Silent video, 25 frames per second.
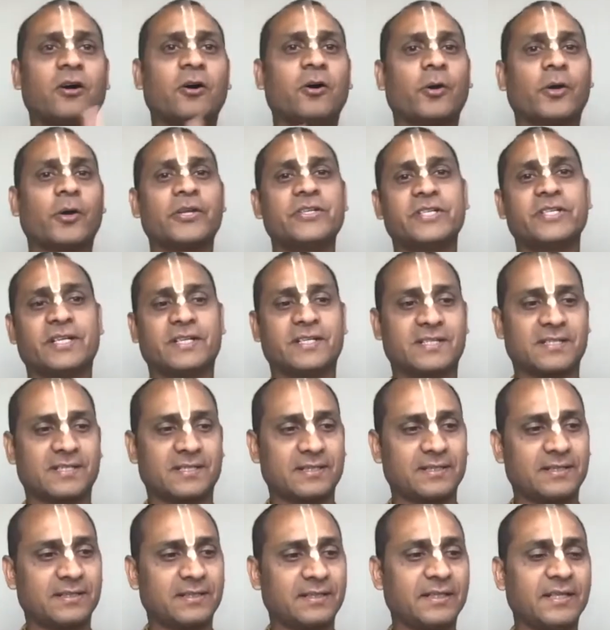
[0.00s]
or
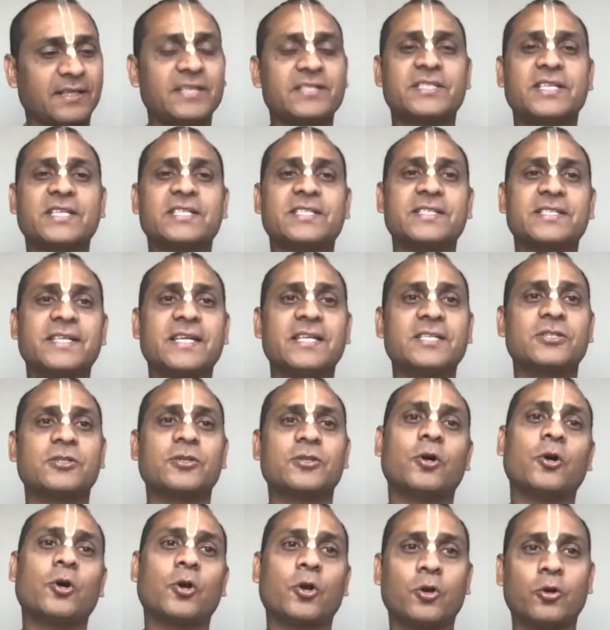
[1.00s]
rejects. He says yes
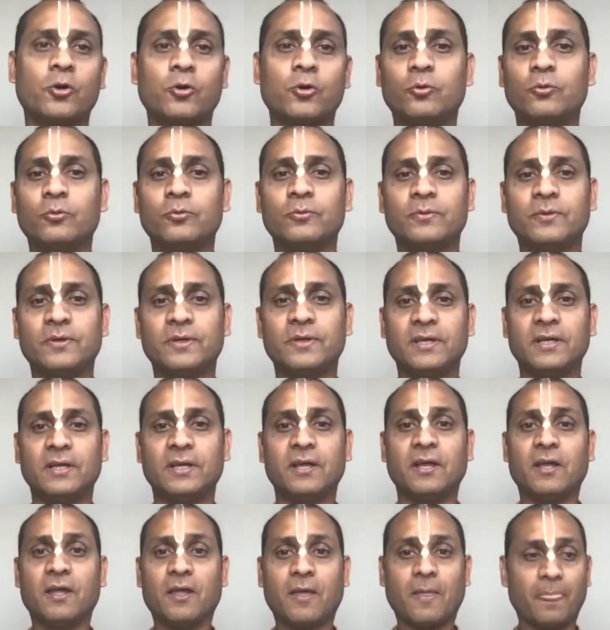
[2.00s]
or no.
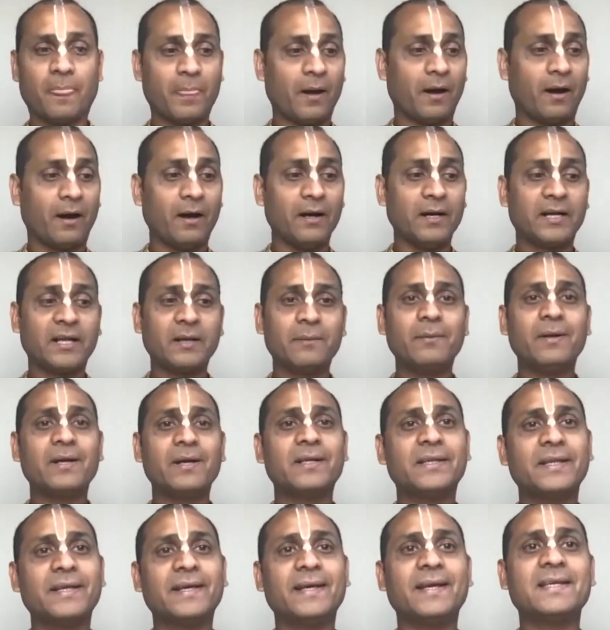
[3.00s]
The
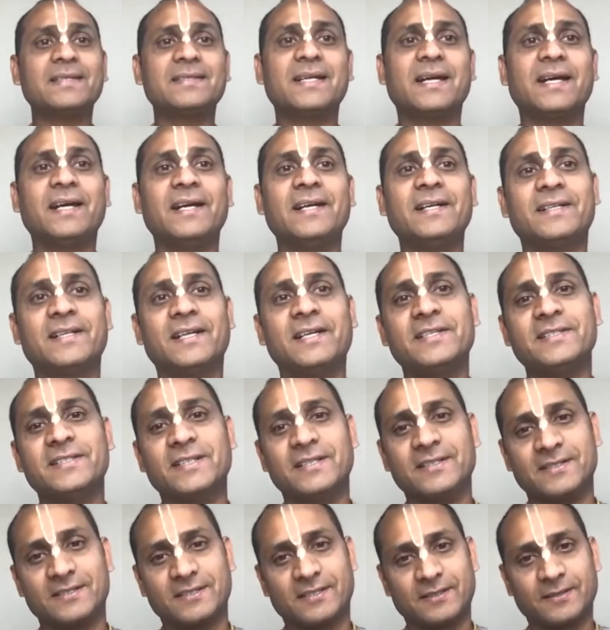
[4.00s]
ultimate thing is the
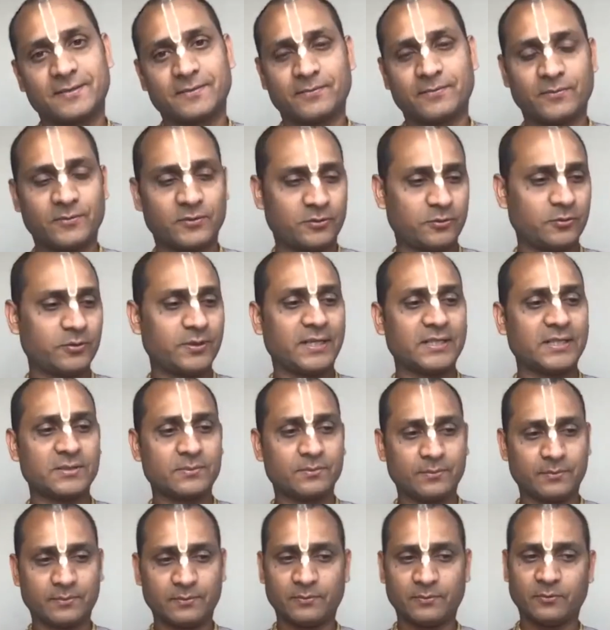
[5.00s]
intelligence. So that's,
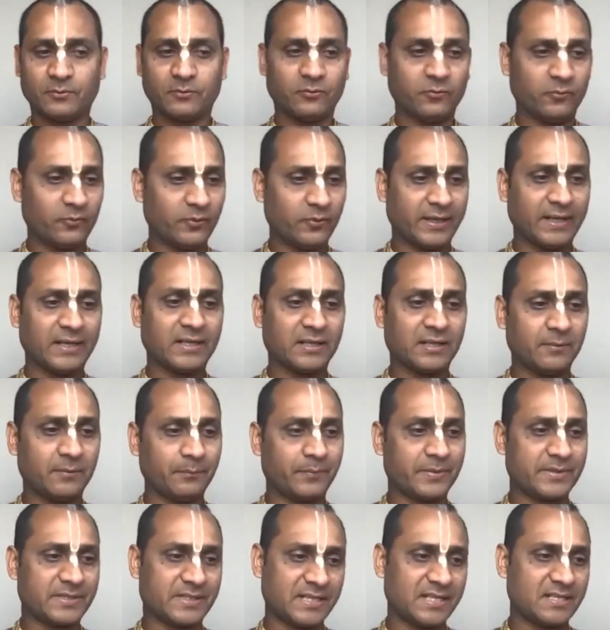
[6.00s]
we can
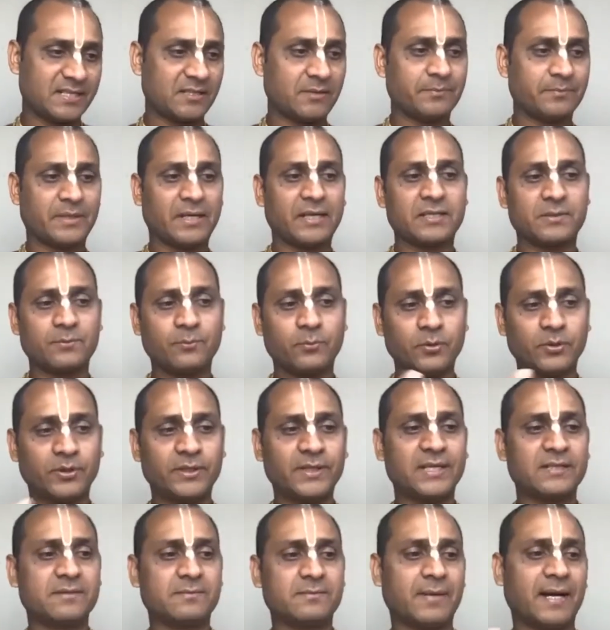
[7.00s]
come say sometimes
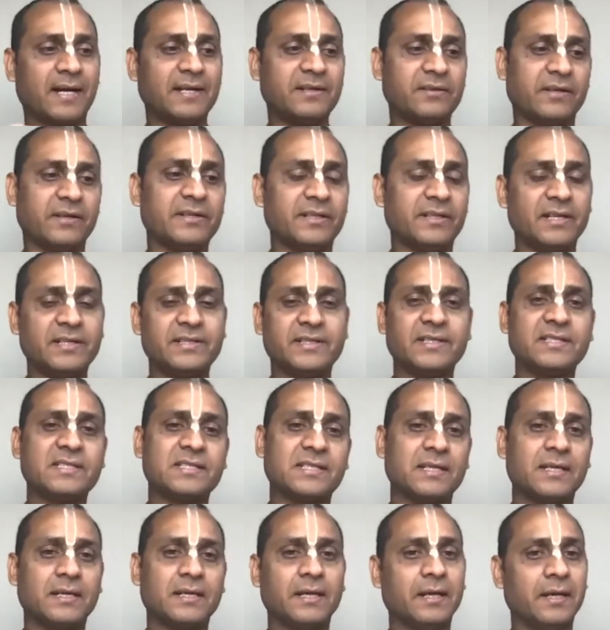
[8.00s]
buddhi as mind or
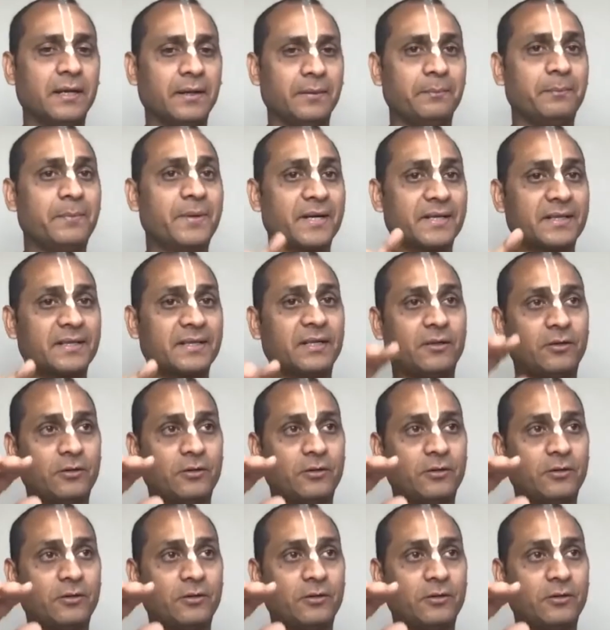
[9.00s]
intelligence, but